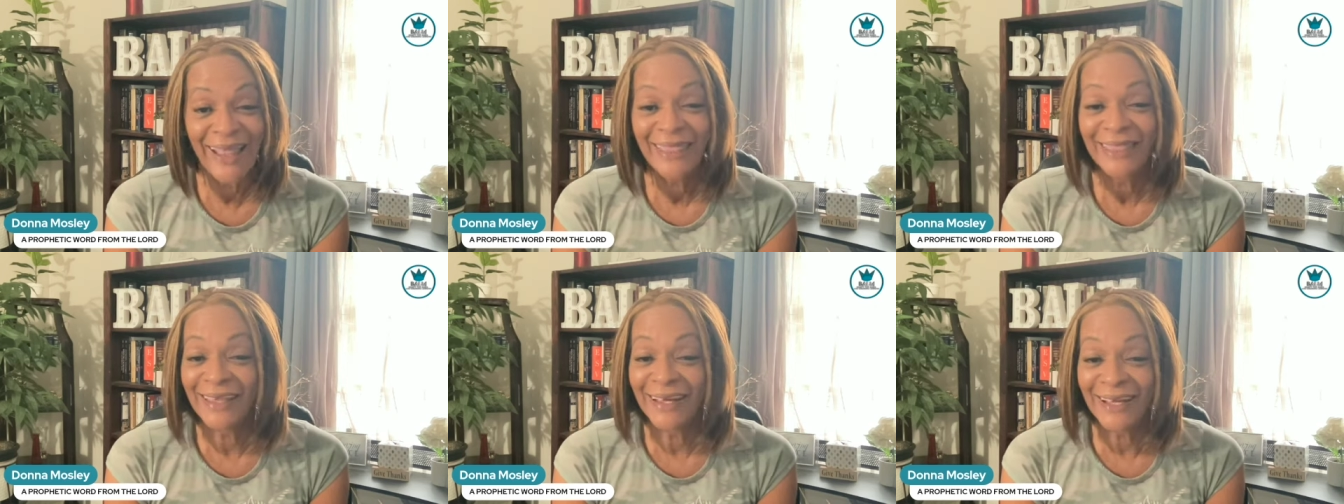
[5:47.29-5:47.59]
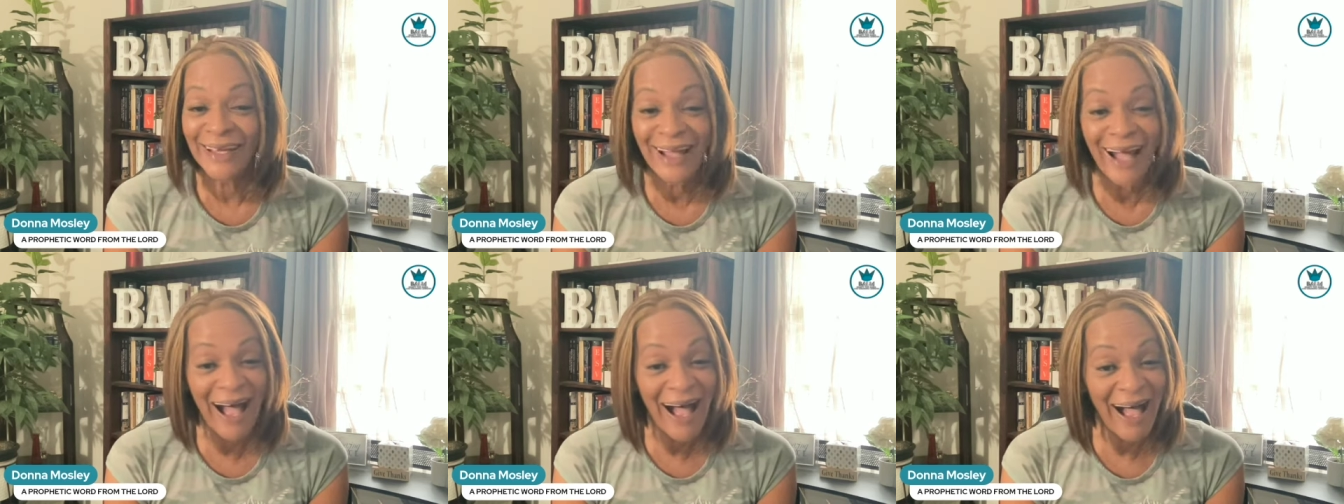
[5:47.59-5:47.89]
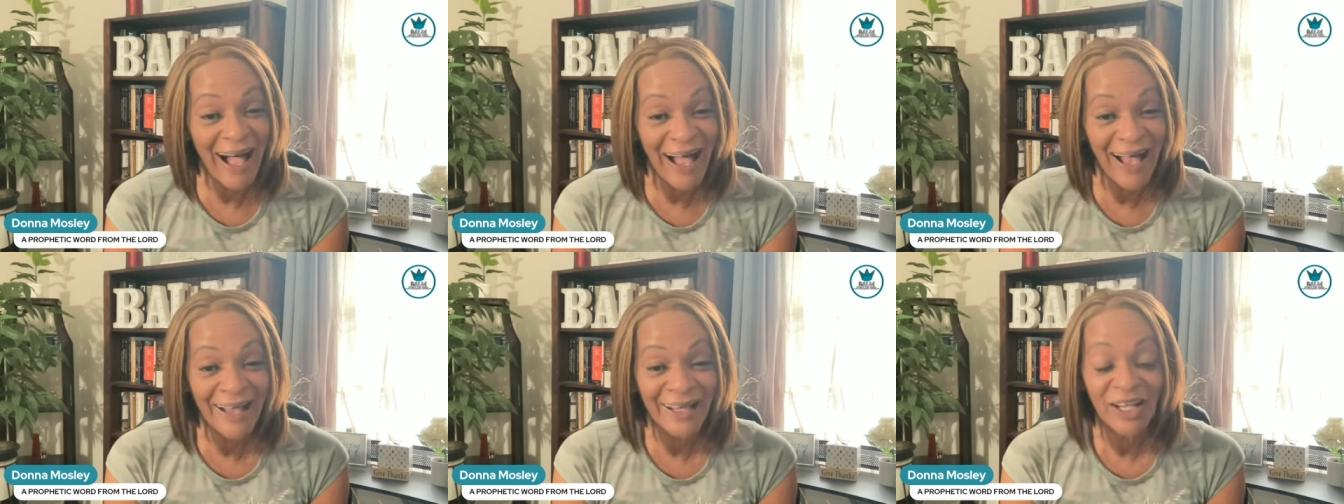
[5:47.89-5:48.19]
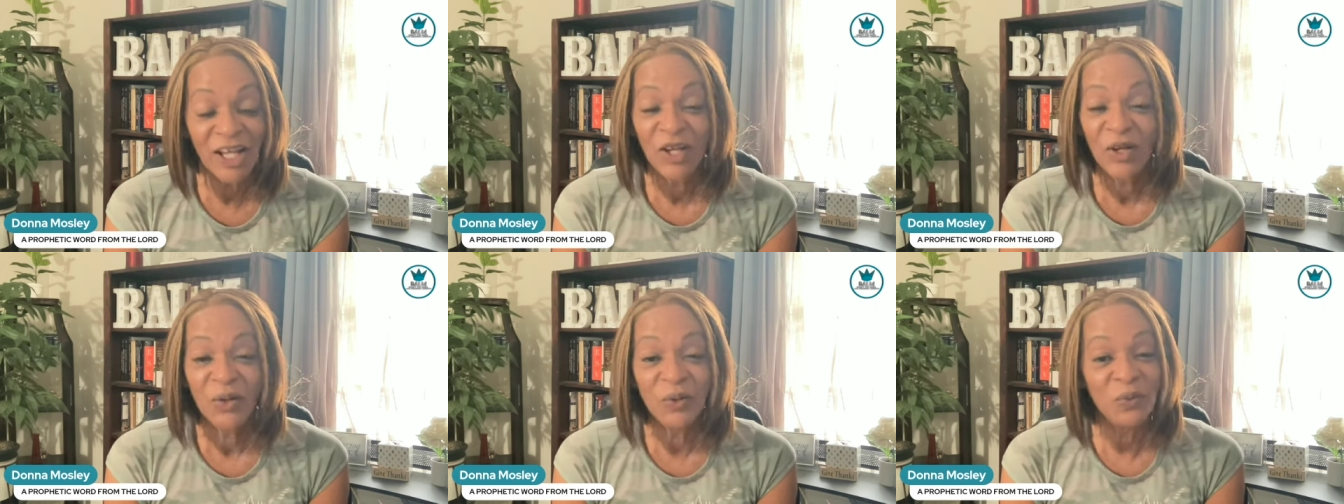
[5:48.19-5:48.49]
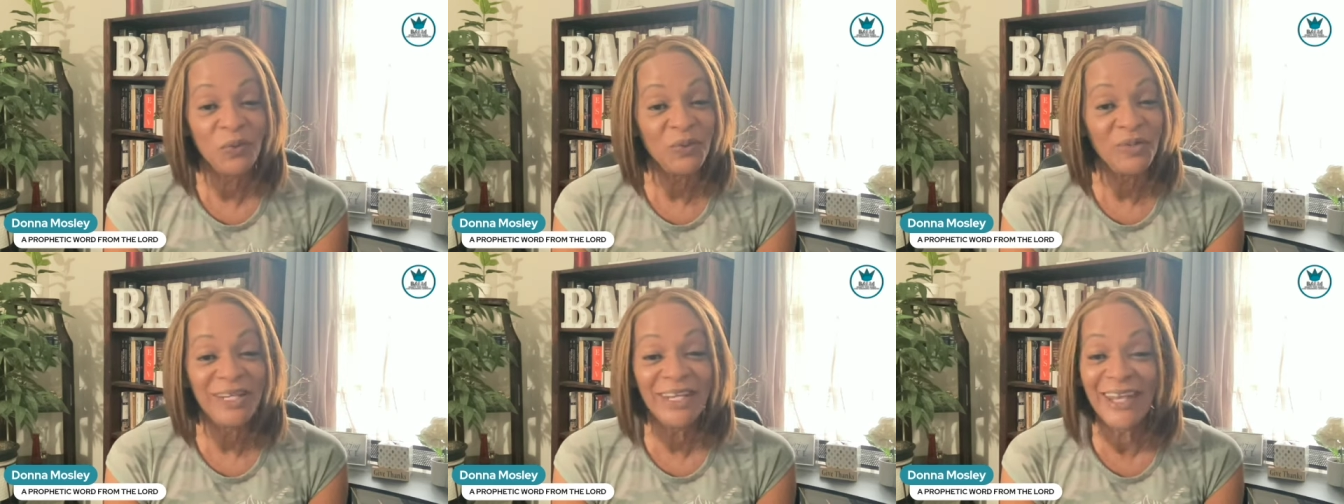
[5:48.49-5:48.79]
the God
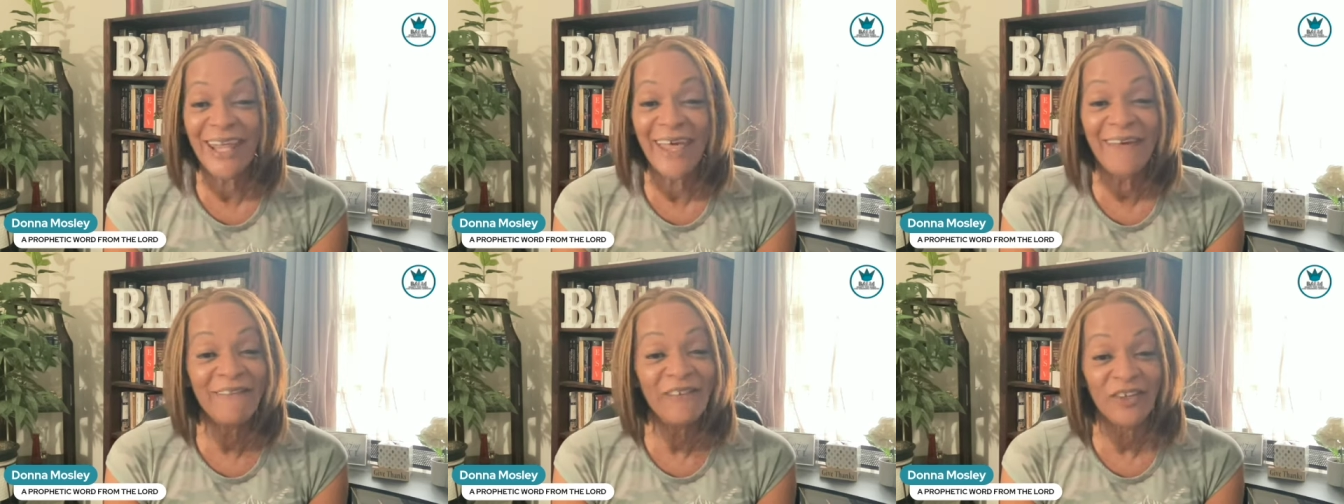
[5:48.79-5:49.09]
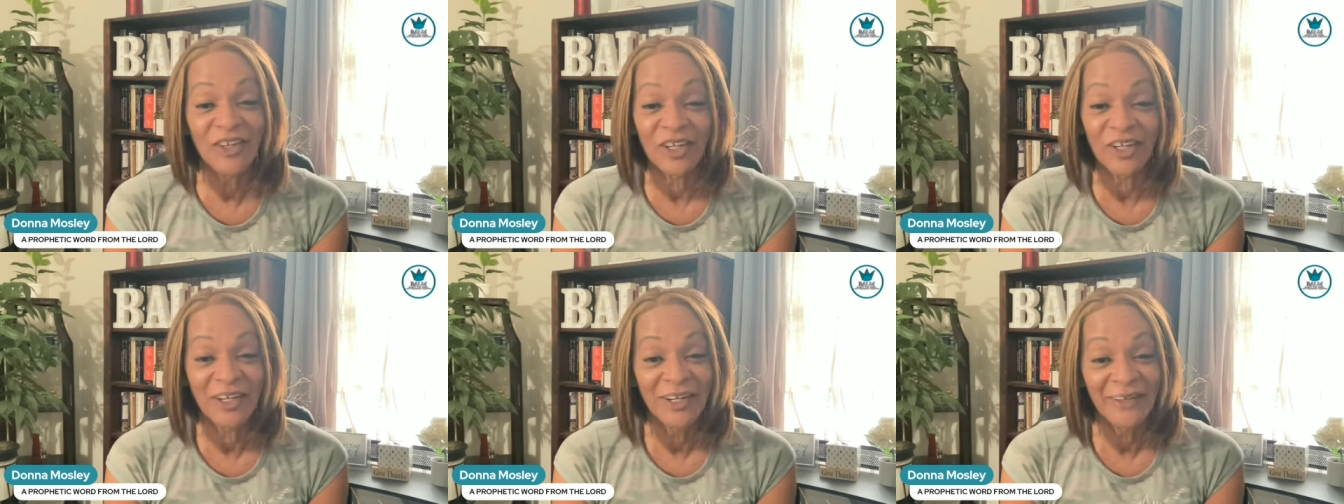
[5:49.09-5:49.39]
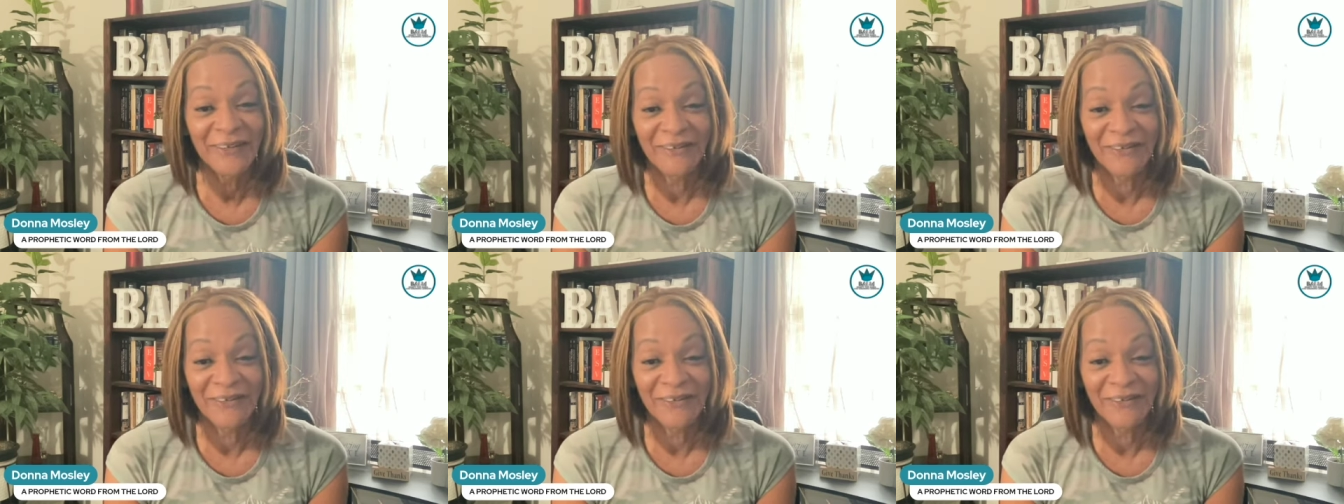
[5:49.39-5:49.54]
who never